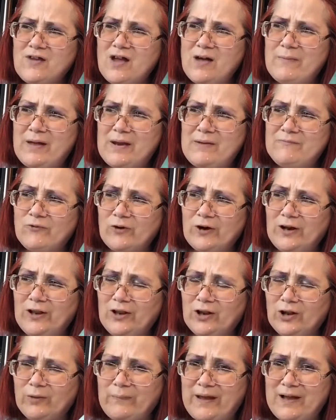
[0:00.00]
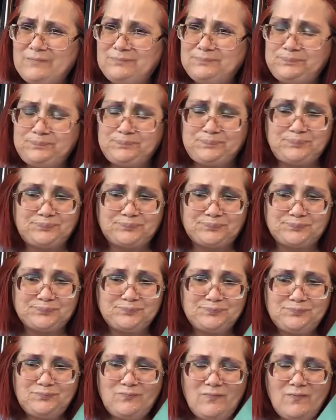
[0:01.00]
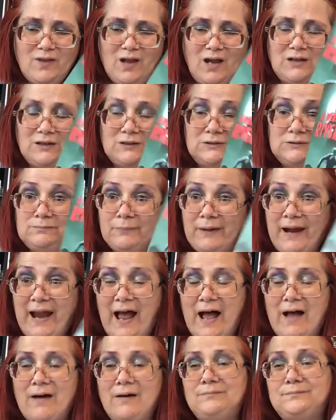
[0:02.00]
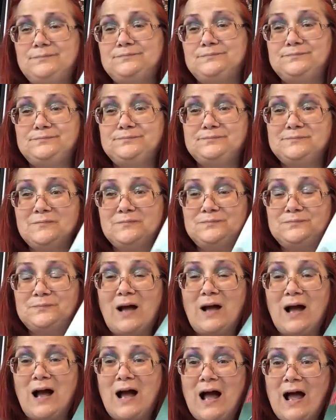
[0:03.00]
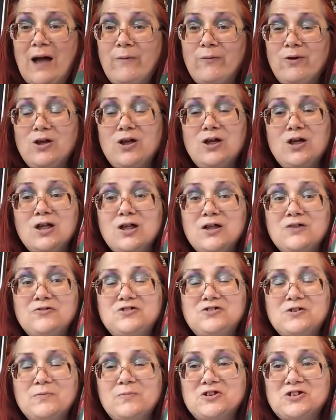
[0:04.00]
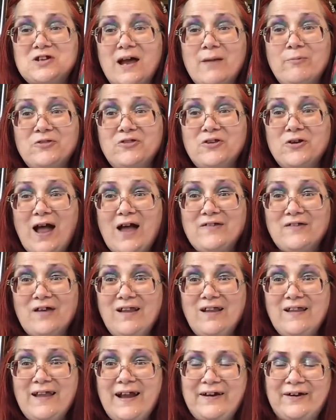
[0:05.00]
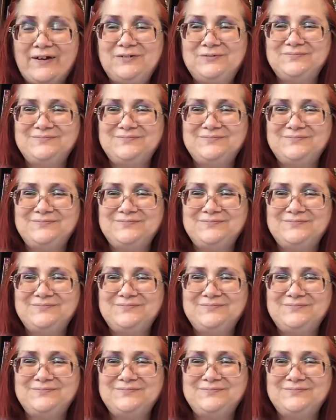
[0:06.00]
coming for a little bit. But yeah, I will jibber jab with you guys all later.